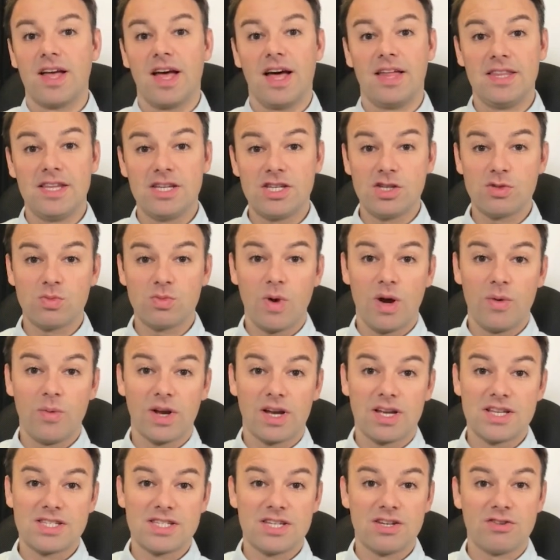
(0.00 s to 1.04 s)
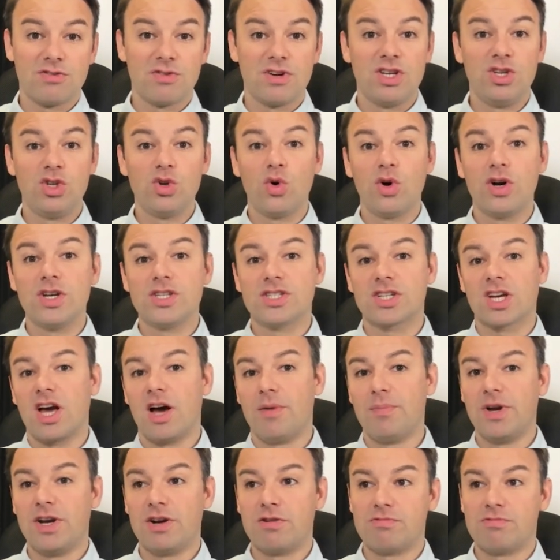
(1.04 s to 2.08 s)
and this is where we're considering noise
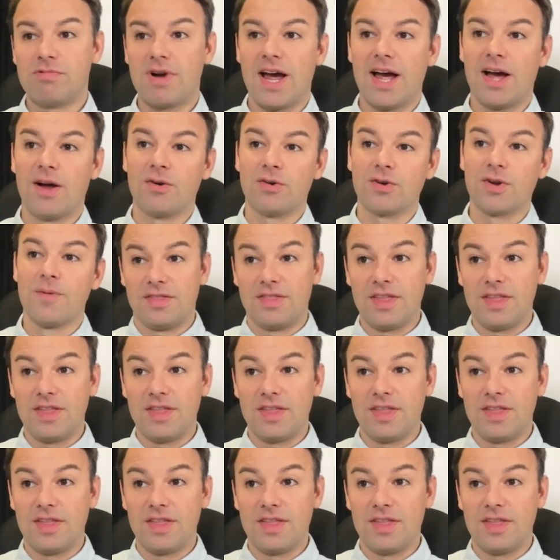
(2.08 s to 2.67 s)
coming around.